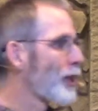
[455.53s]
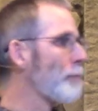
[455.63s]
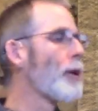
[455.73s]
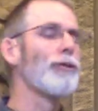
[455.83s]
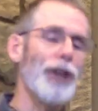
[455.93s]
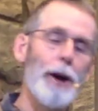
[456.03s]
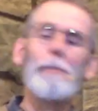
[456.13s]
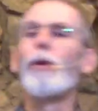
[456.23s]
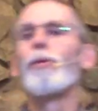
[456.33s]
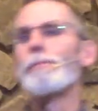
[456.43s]
the most
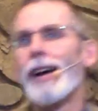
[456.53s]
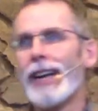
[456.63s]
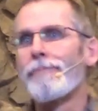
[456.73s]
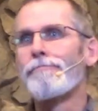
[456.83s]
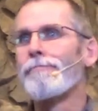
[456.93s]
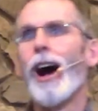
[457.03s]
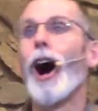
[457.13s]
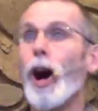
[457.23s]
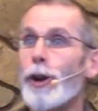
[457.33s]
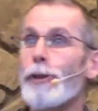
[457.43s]
humble would make a
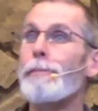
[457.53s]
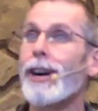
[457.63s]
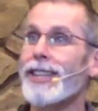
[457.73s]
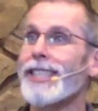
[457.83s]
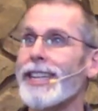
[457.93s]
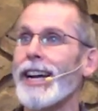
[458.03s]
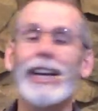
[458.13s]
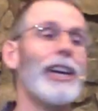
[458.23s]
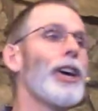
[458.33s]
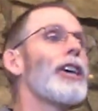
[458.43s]
hundred bucks a
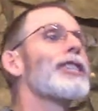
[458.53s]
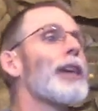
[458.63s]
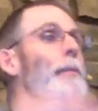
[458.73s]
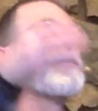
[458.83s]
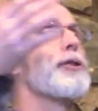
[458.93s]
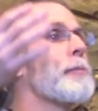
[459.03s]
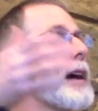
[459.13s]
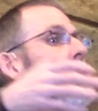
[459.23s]
day. Some of you may